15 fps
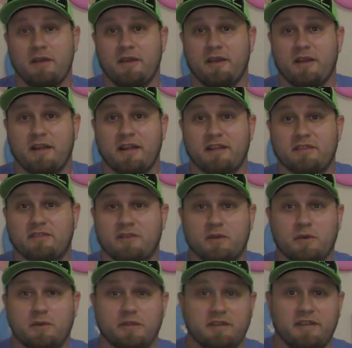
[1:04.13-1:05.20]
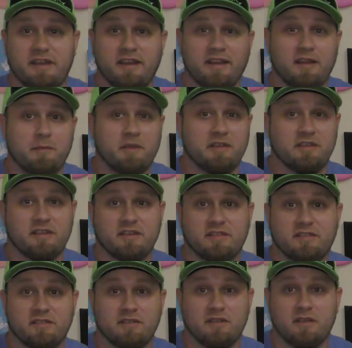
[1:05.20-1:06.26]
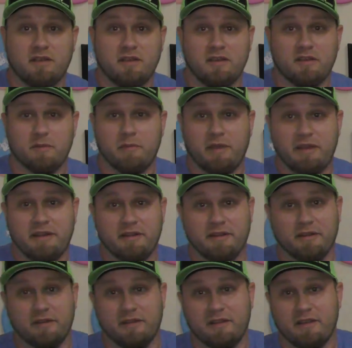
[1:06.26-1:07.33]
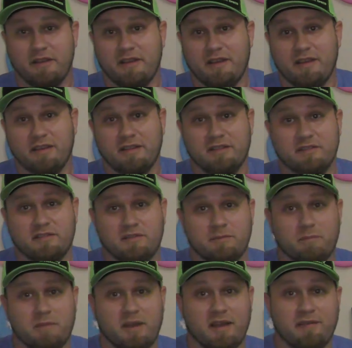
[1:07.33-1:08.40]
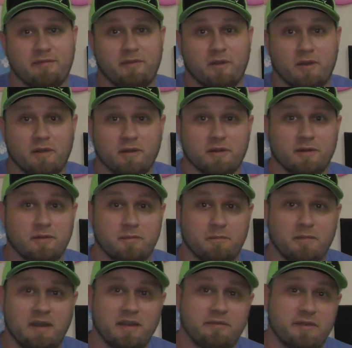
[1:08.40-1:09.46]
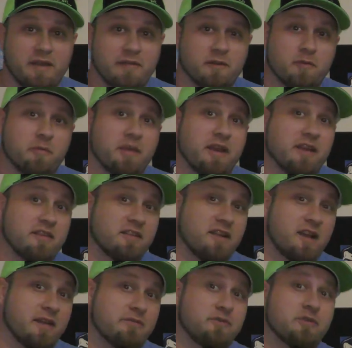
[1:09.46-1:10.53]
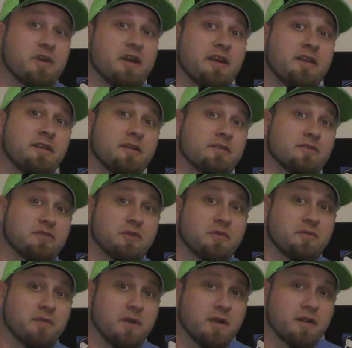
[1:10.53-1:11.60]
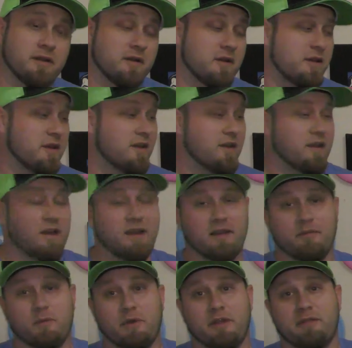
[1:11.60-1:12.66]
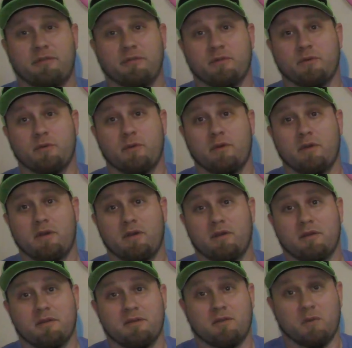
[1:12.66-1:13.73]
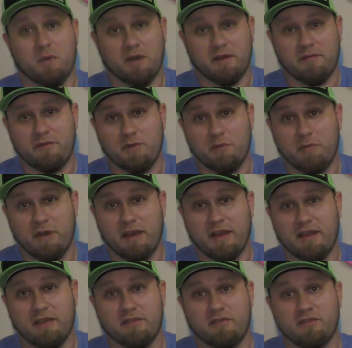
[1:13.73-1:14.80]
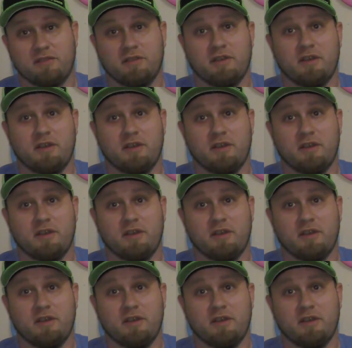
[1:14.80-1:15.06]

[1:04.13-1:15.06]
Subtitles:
Alright, so the Dynamic Disc Commander is by far my favorite bag that I've tried so far. I went through quite a few bags